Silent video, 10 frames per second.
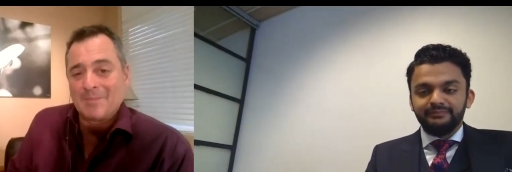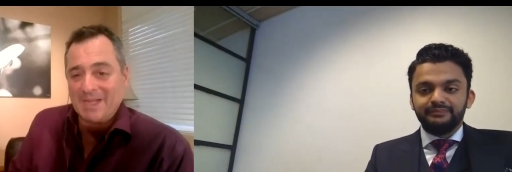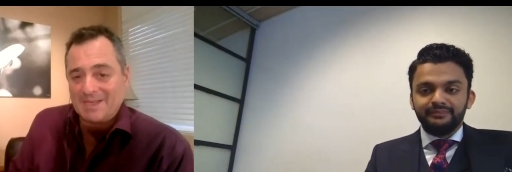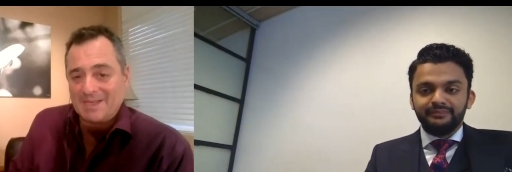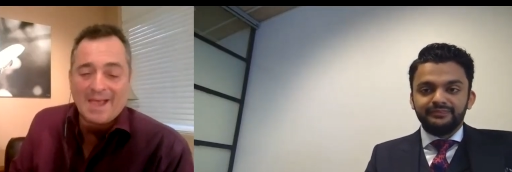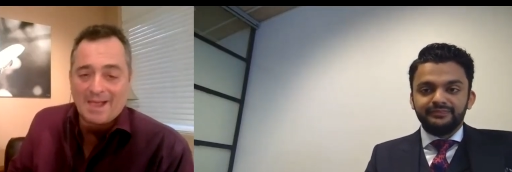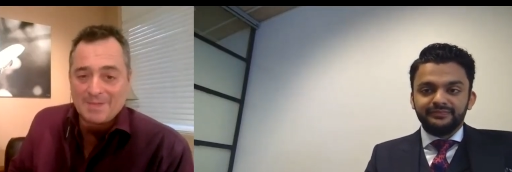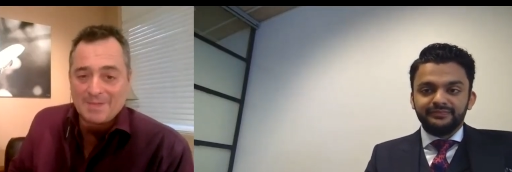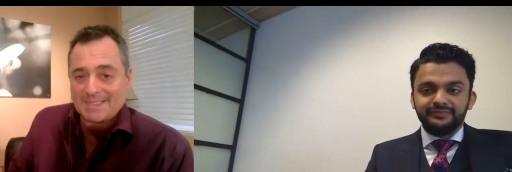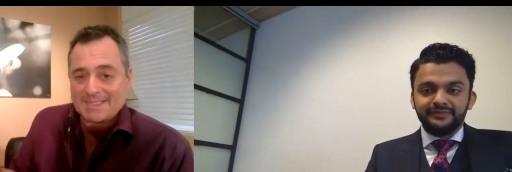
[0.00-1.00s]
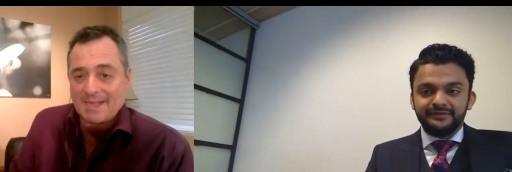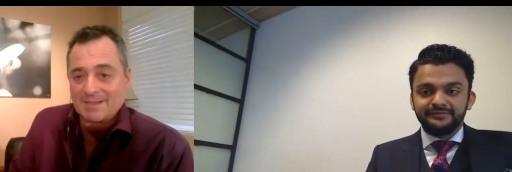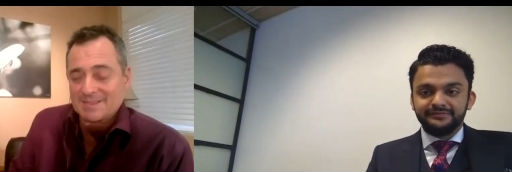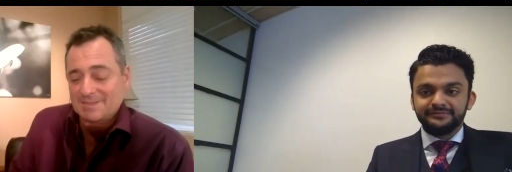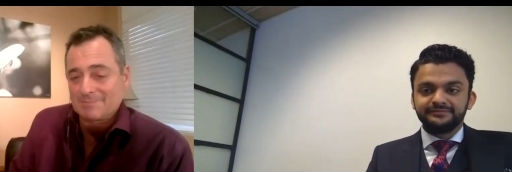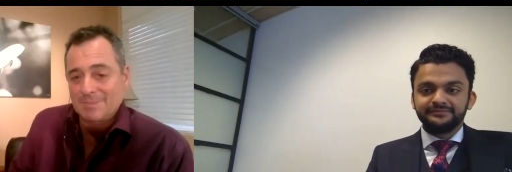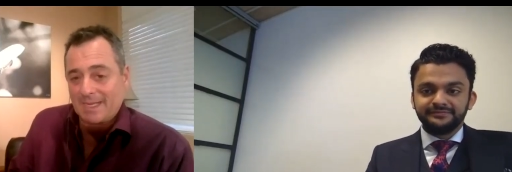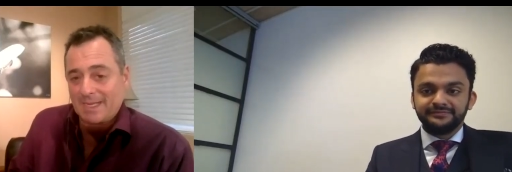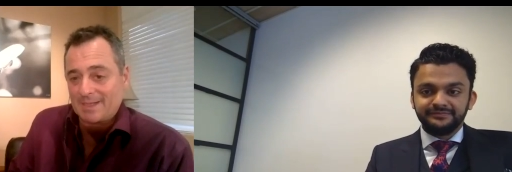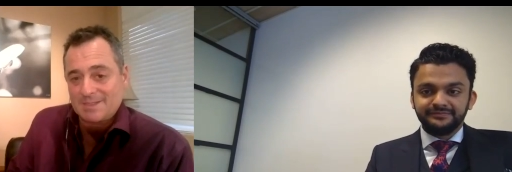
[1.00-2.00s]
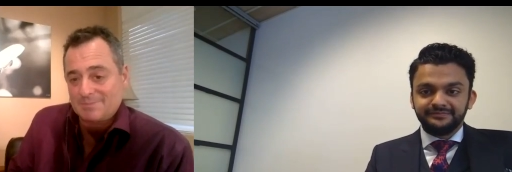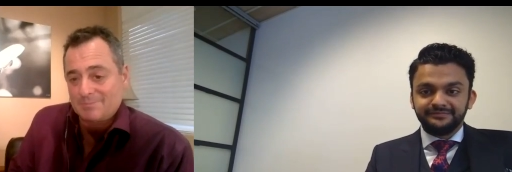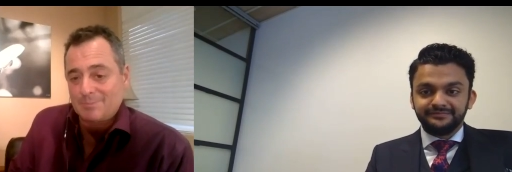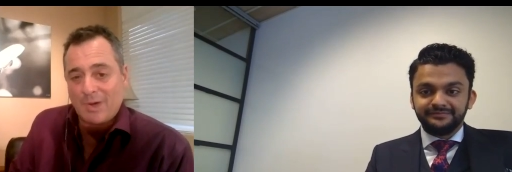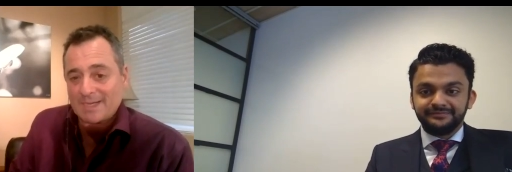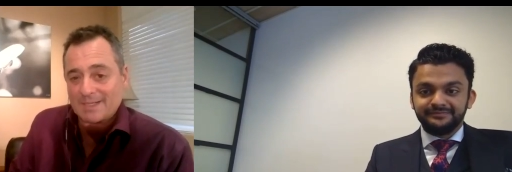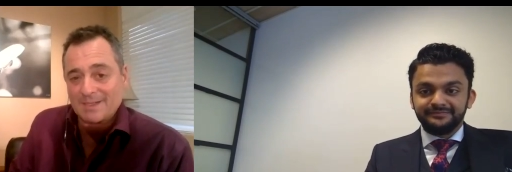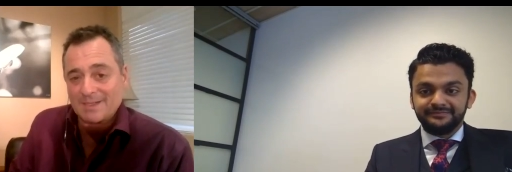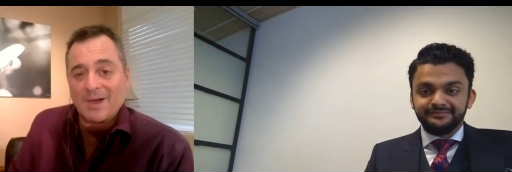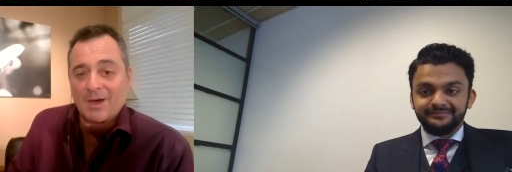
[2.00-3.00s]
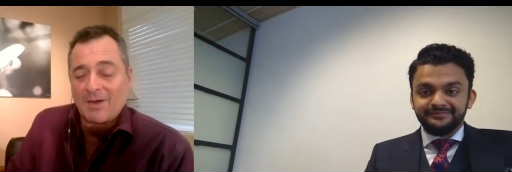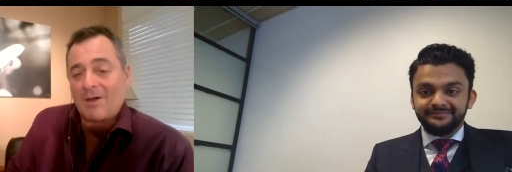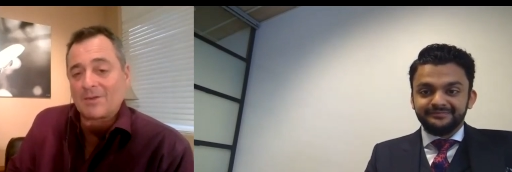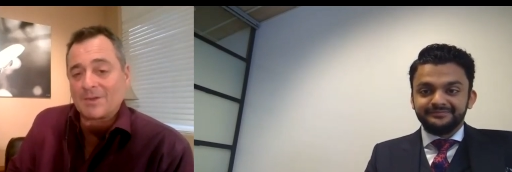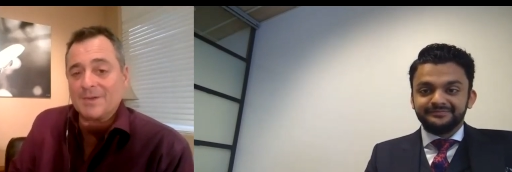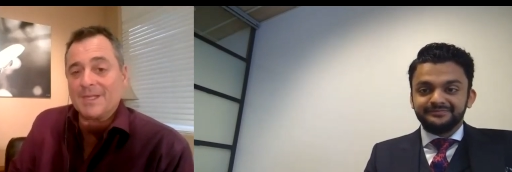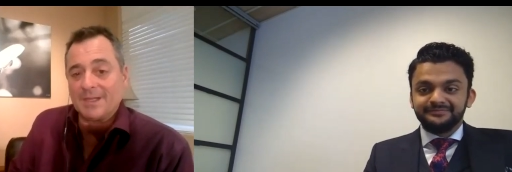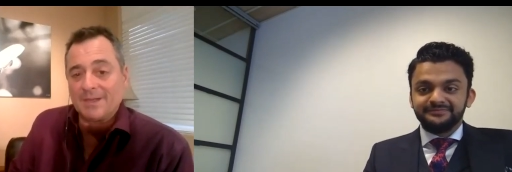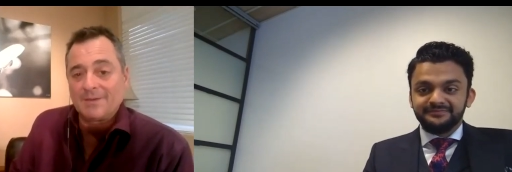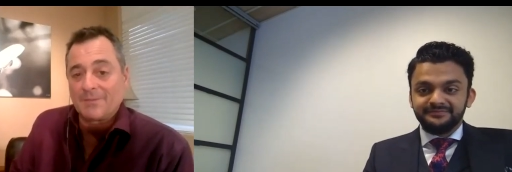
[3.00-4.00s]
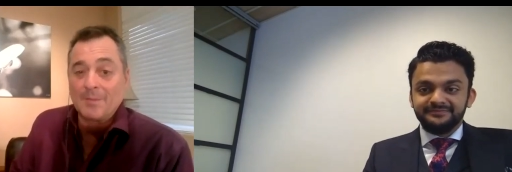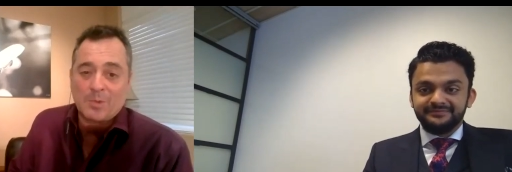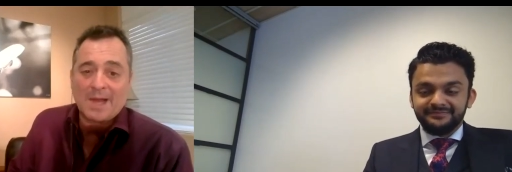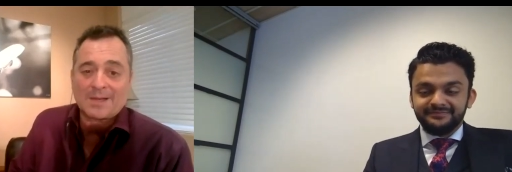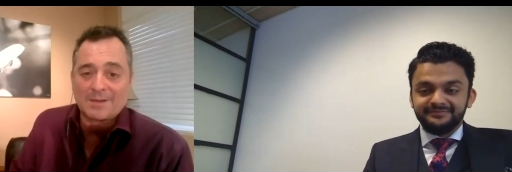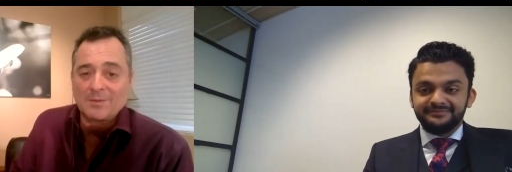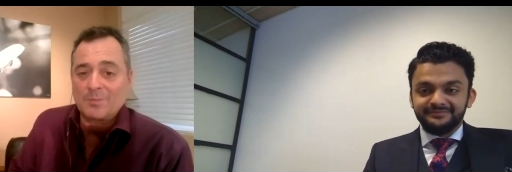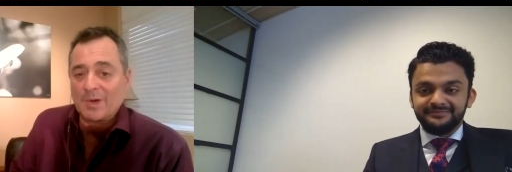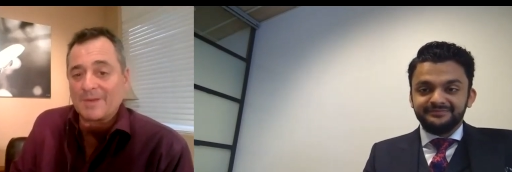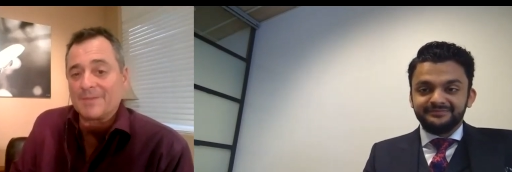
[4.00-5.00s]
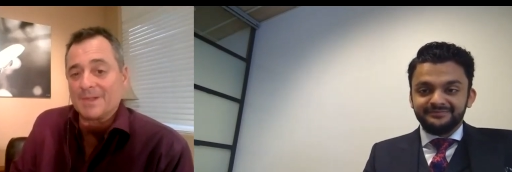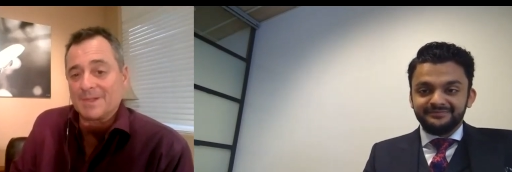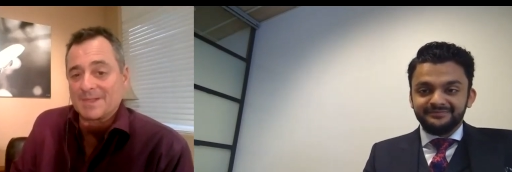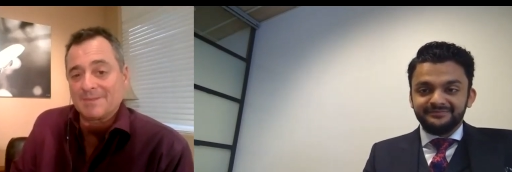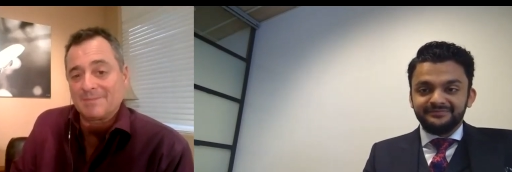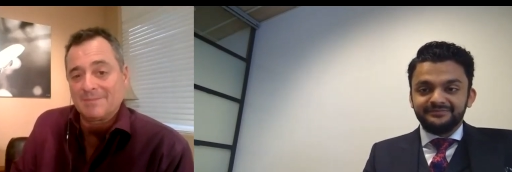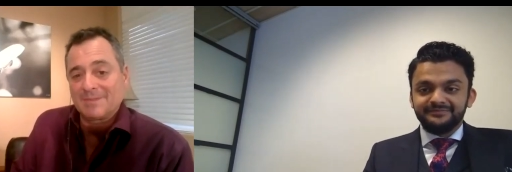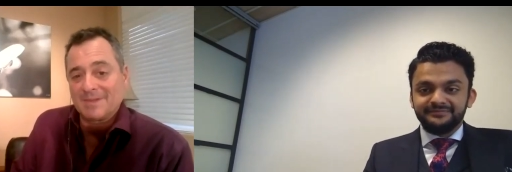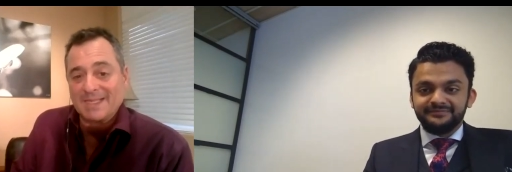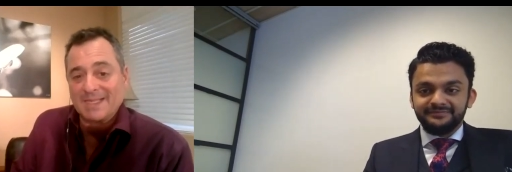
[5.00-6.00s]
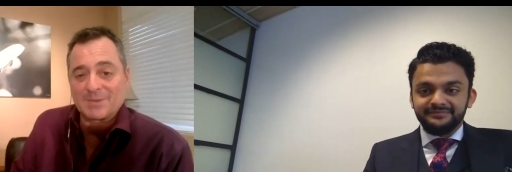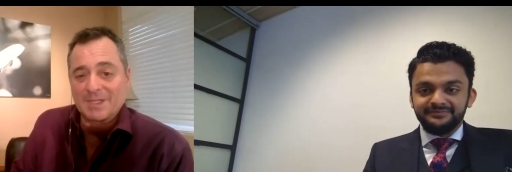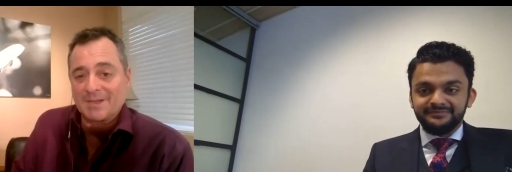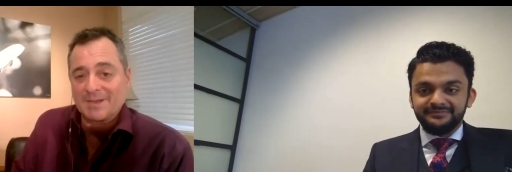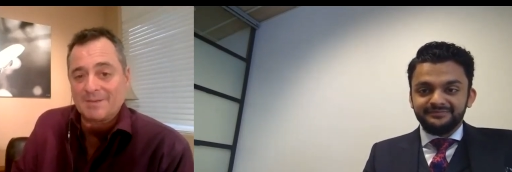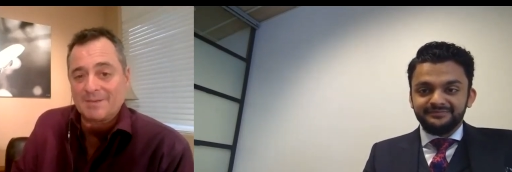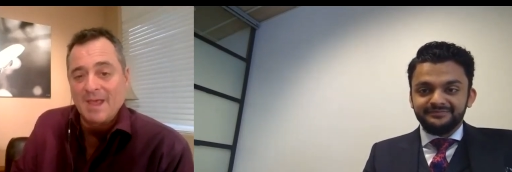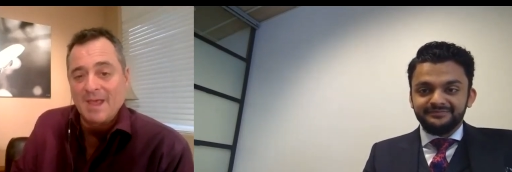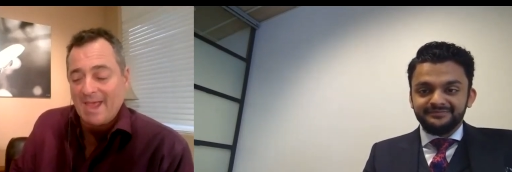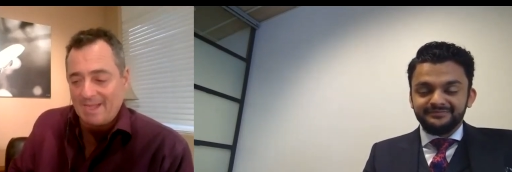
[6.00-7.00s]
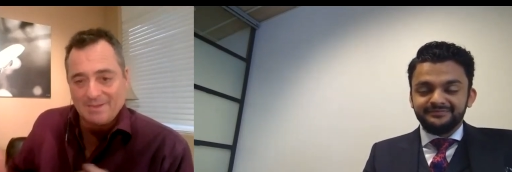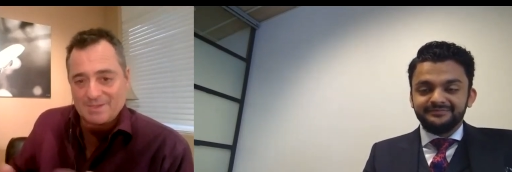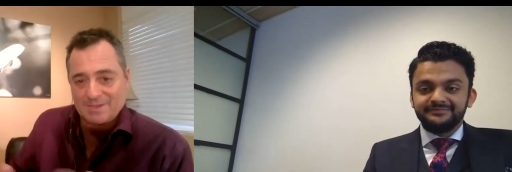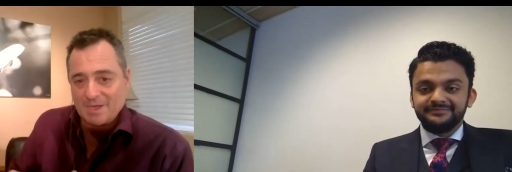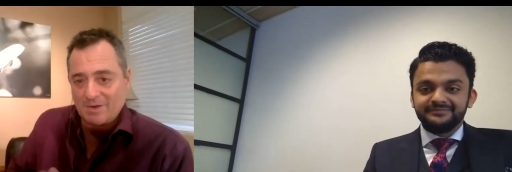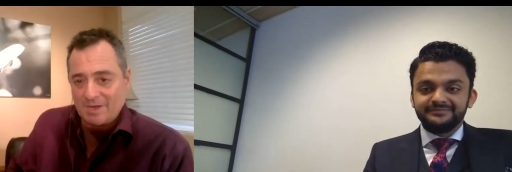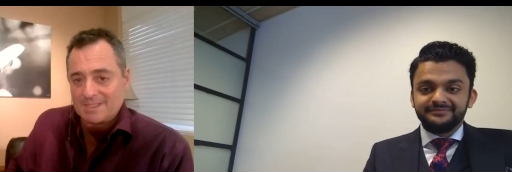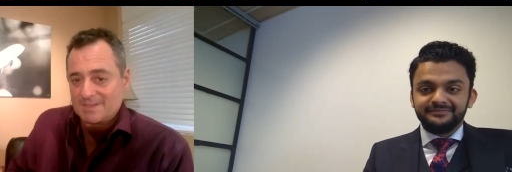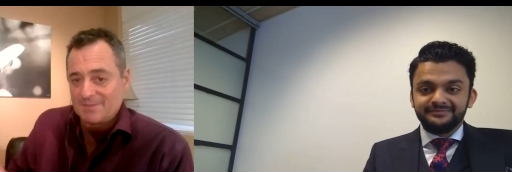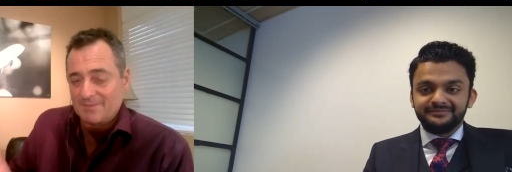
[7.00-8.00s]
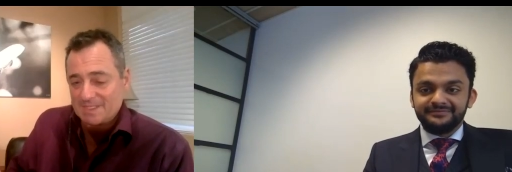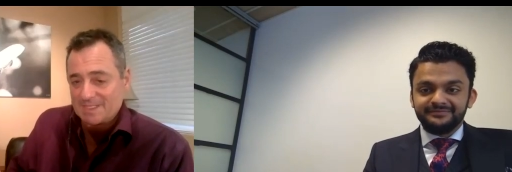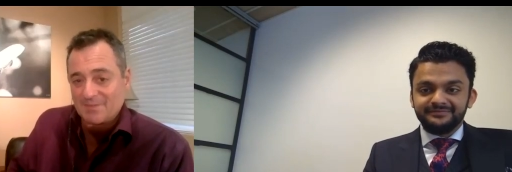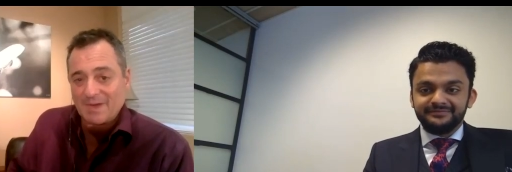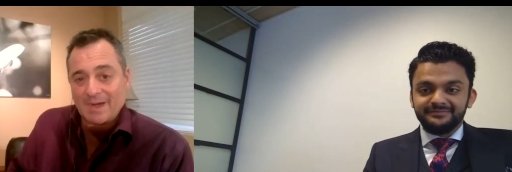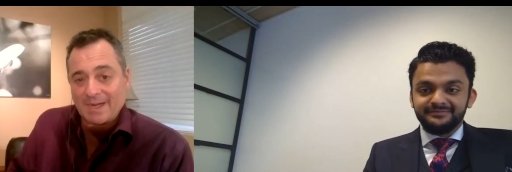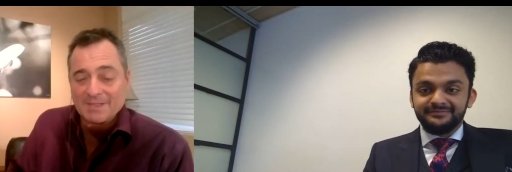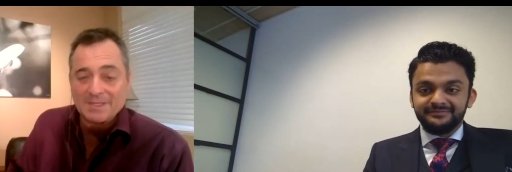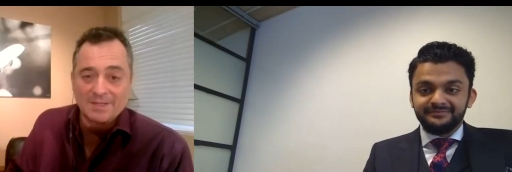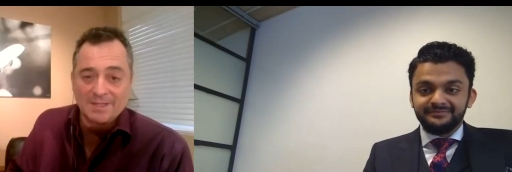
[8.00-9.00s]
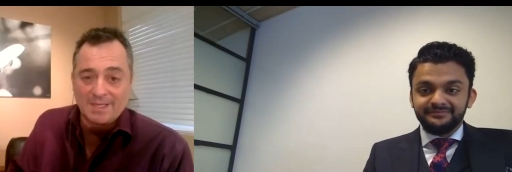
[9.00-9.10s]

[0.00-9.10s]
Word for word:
Speaker 1: But yeah, I mean, that sounds like it's practically all you need from a practical point of view. So that's really good. And there's no, this is very clearly